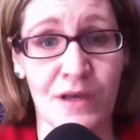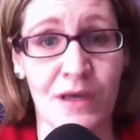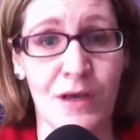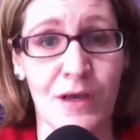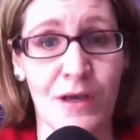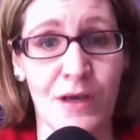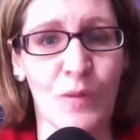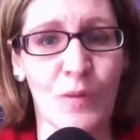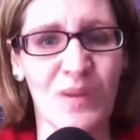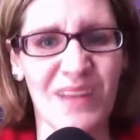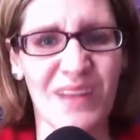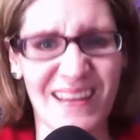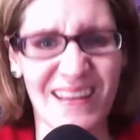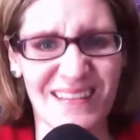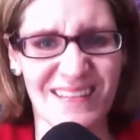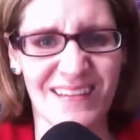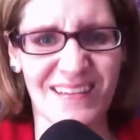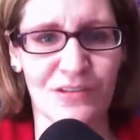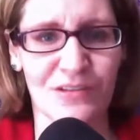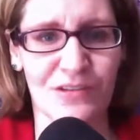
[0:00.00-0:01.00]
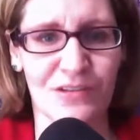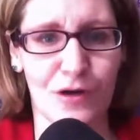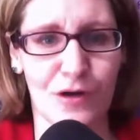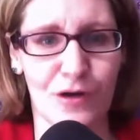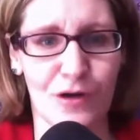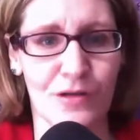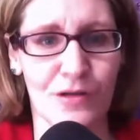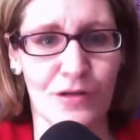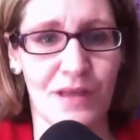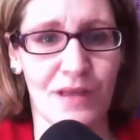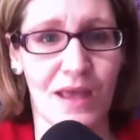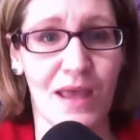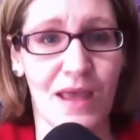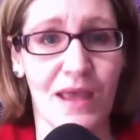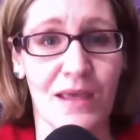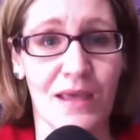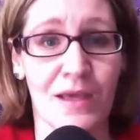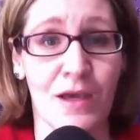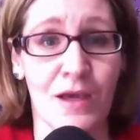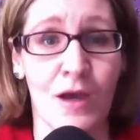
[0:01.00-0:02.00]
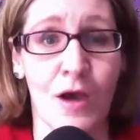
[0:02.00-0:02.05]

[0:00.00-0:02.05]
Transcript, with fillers: Let's get started today.